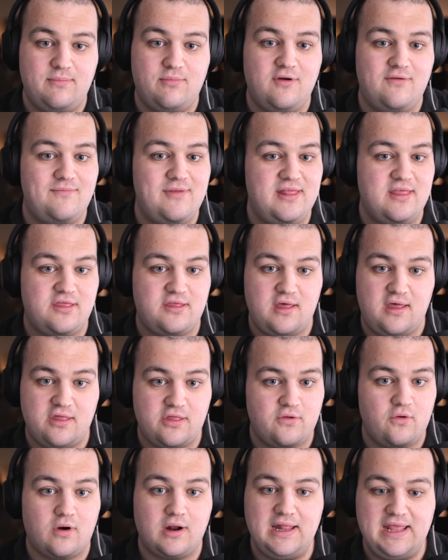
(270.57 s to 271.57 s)
improvements
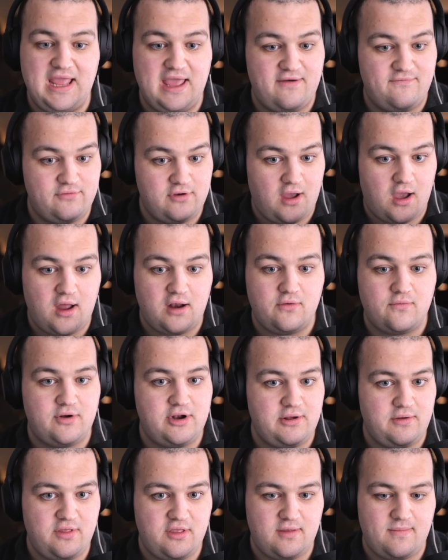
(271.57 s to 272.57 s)
historically have not
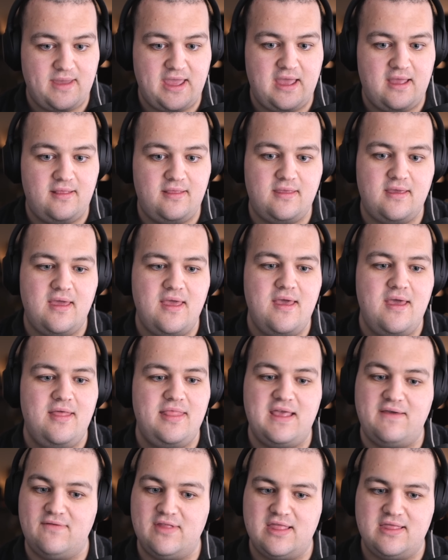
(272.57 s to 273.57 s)
reduced demand.
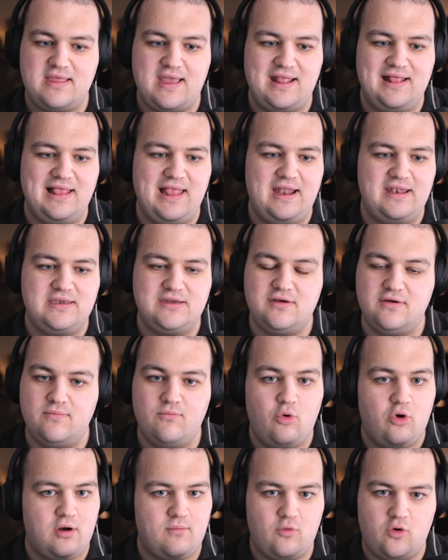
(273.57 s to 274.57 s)
They've instead led to
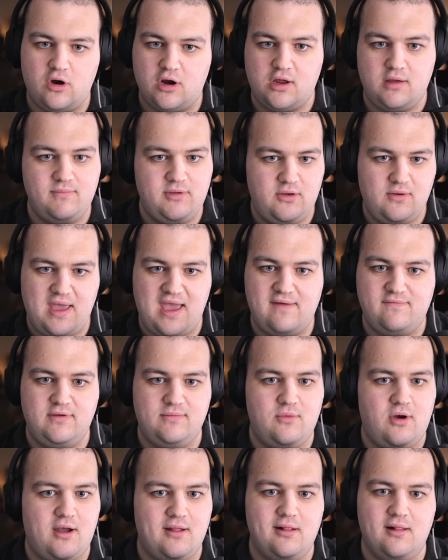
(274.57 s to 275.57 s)
more and more compute heavy
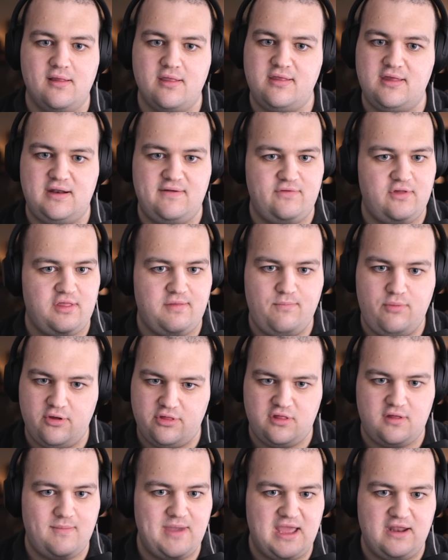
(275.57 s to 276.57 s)
models that have just
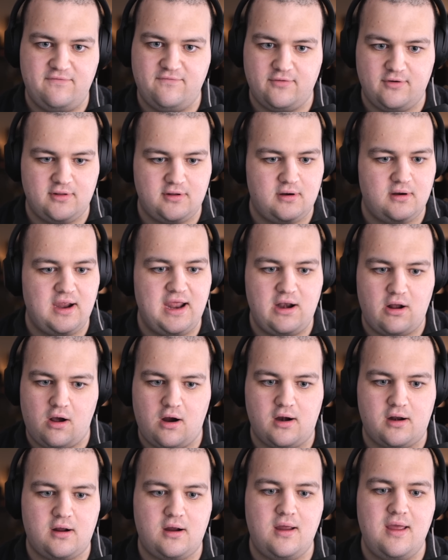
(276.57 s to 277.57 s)
pushed demand further and
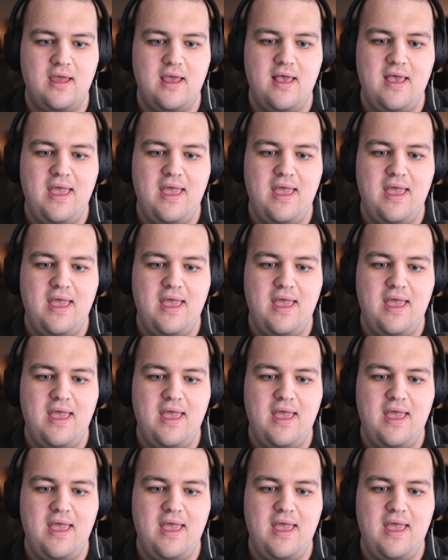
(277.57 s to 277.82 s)
harder.